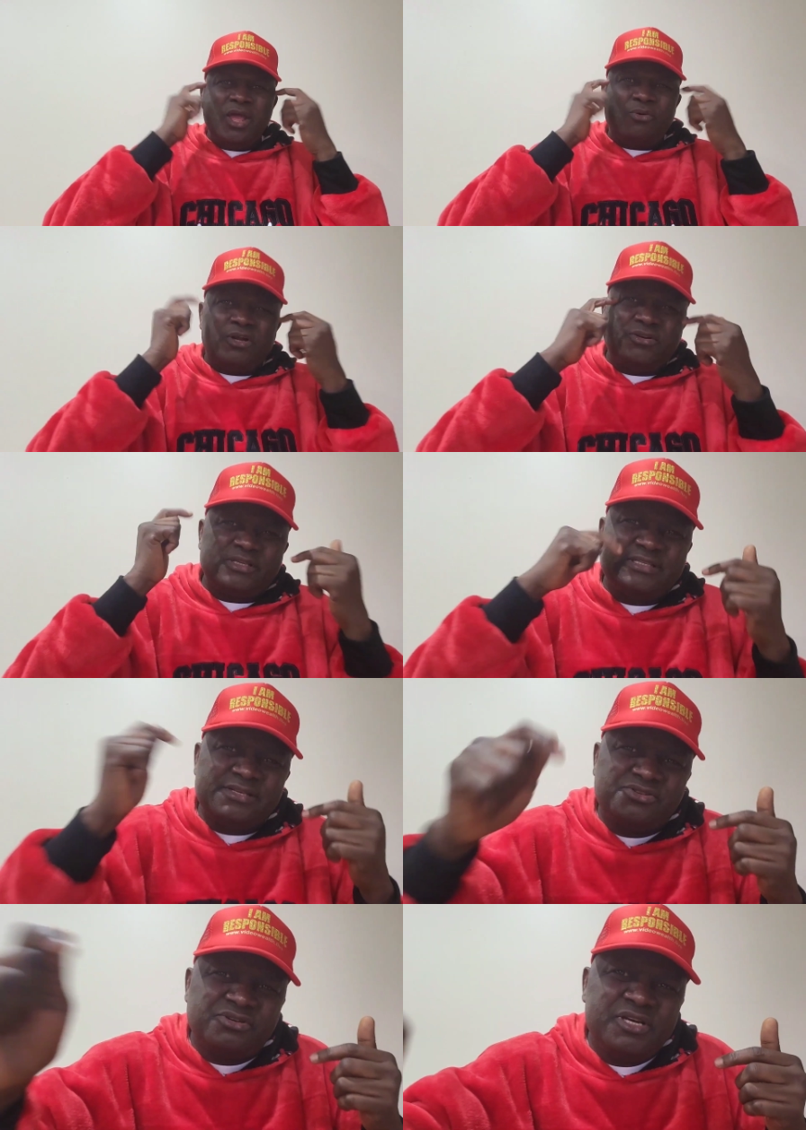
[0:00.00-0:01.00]
what does
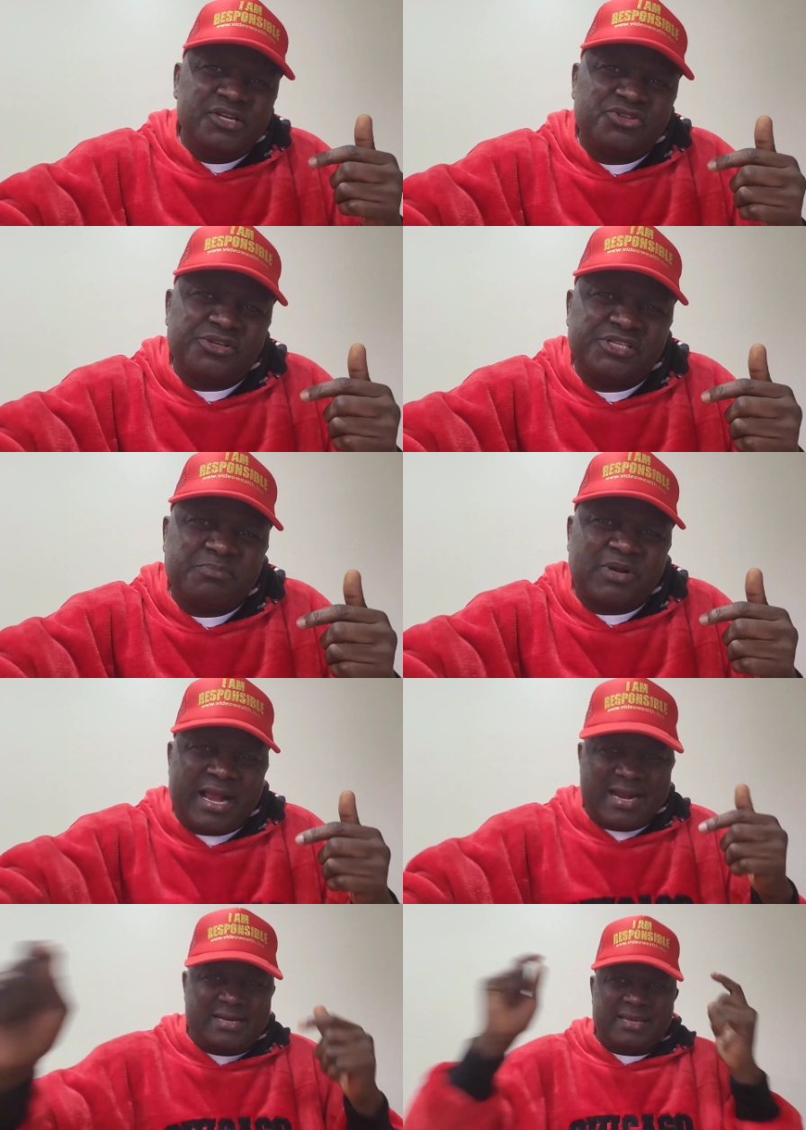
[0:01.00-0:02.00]
this relationship
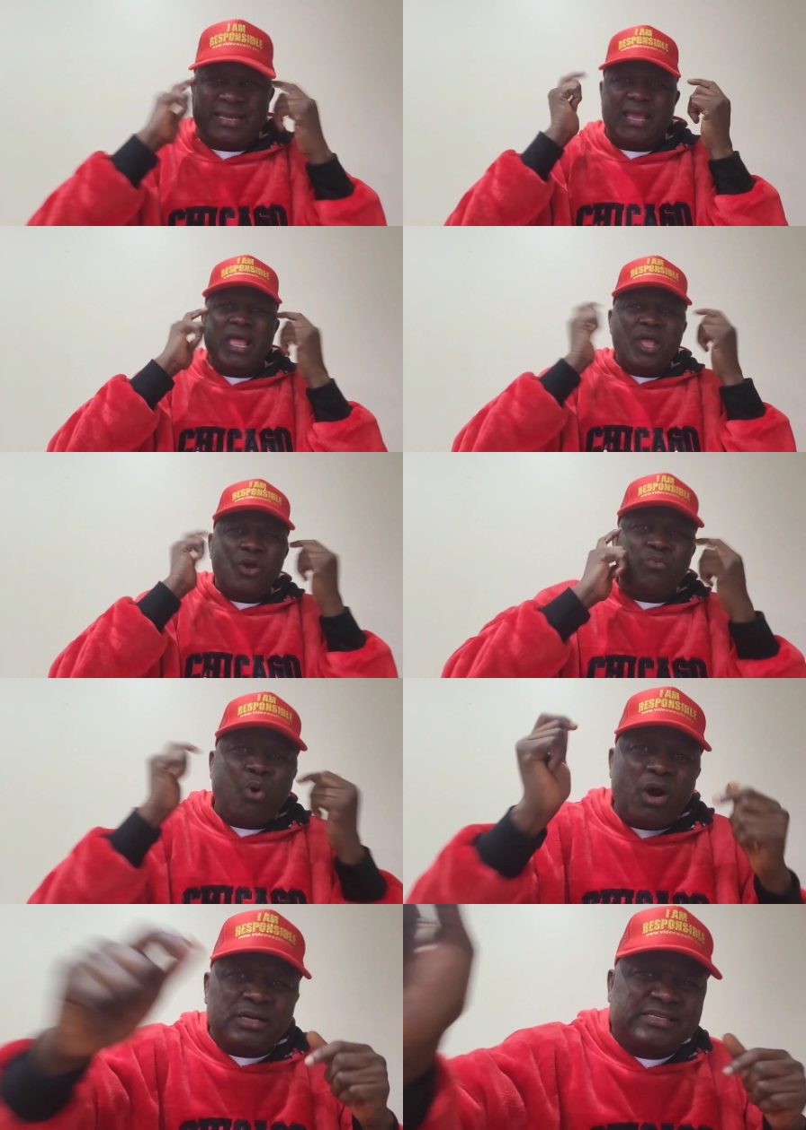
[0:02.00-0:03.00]
carry
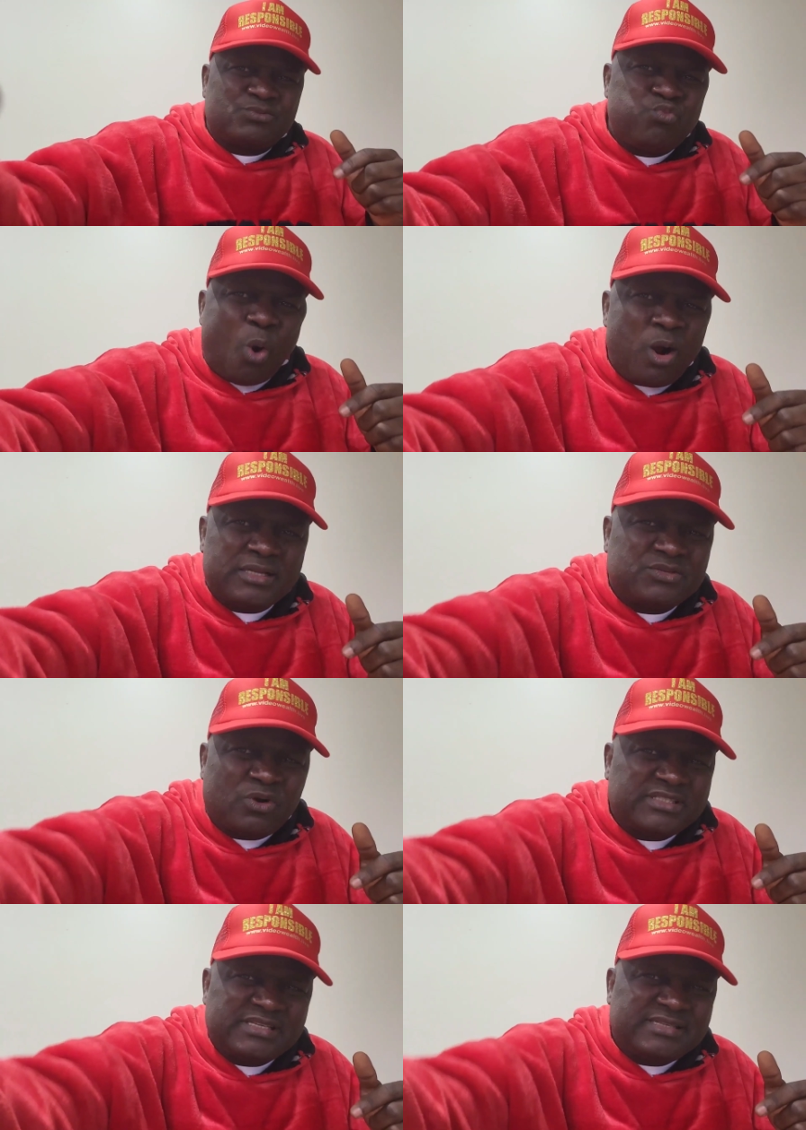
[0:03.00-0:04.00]
what what
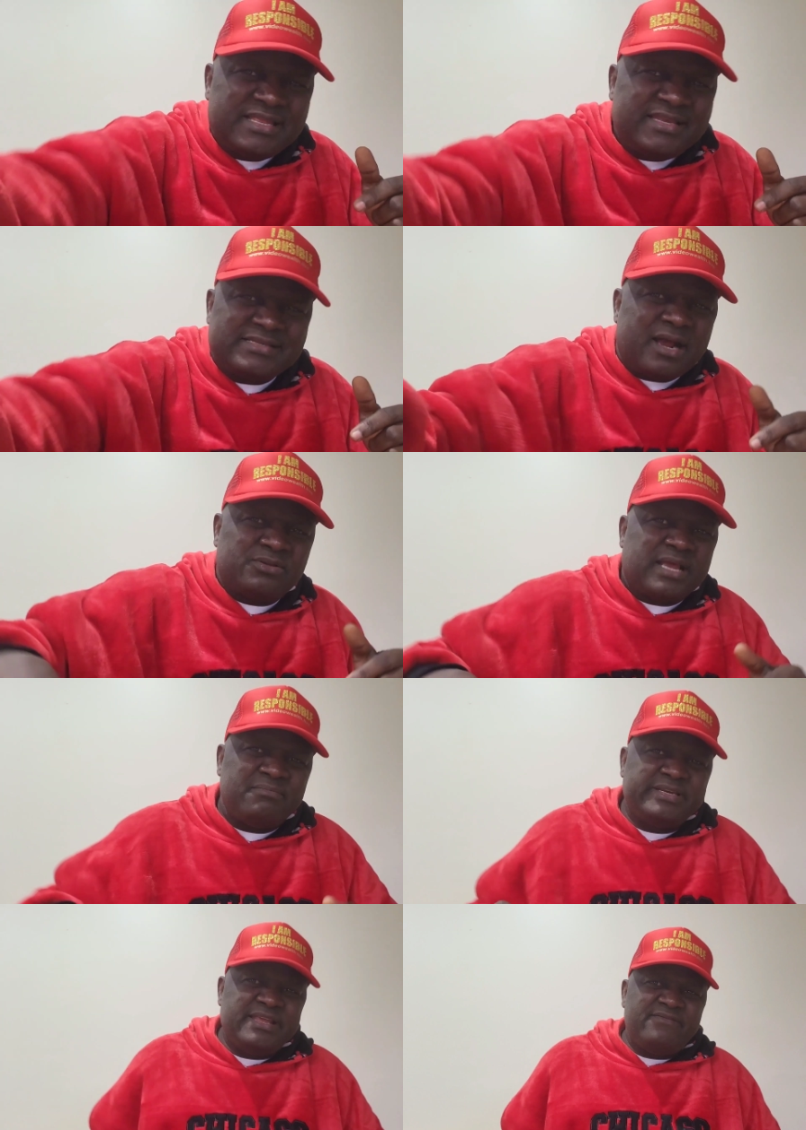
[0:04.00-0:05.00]
what is in this house
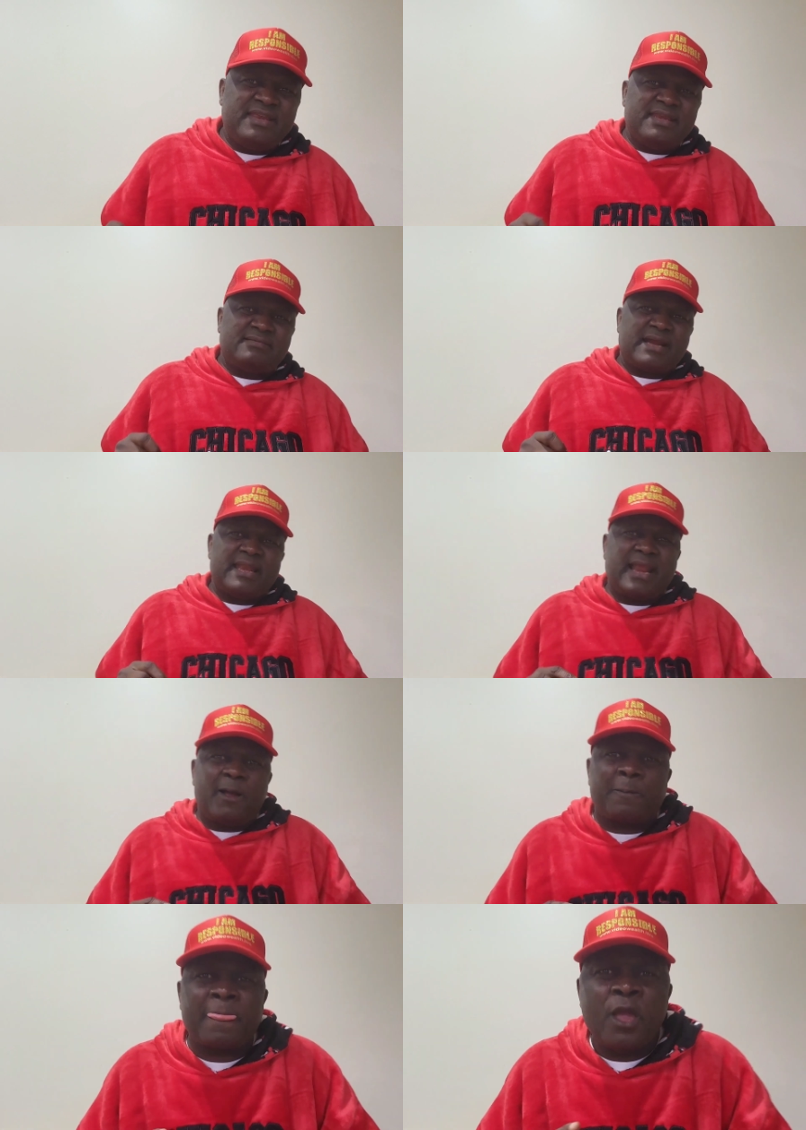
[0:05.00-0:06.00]
i'm living in right
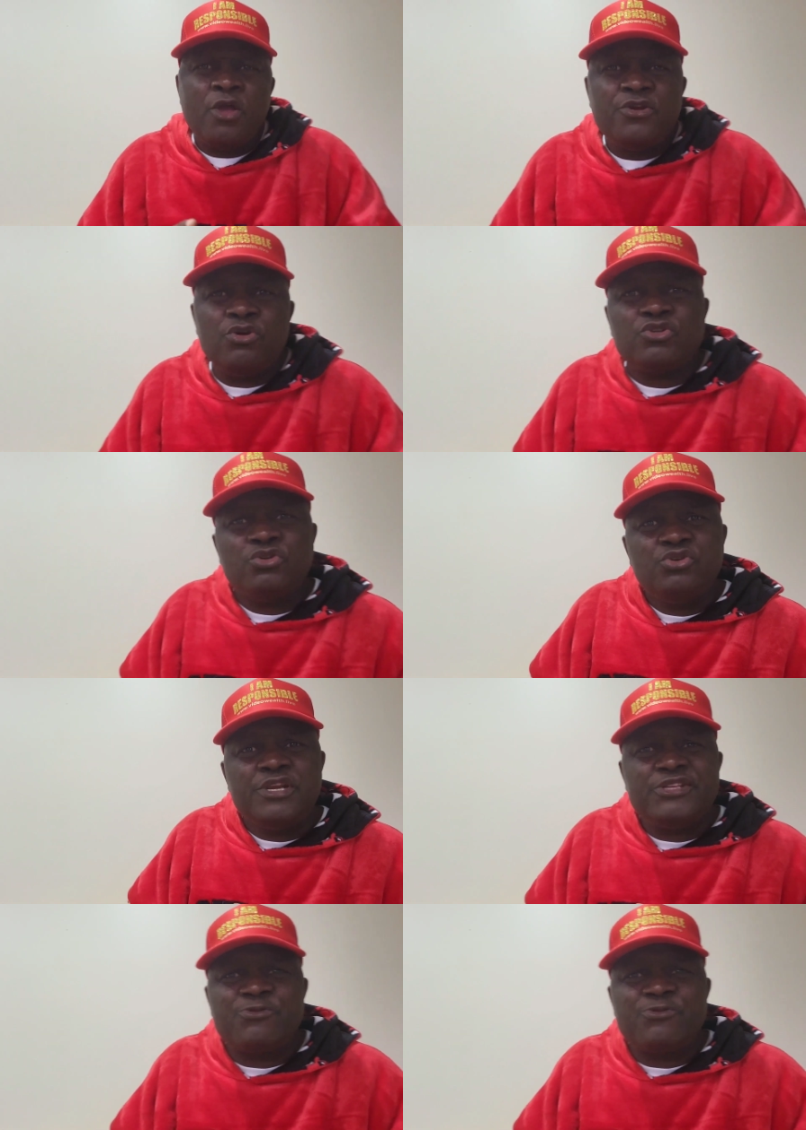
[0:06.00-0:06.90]
now you know so you need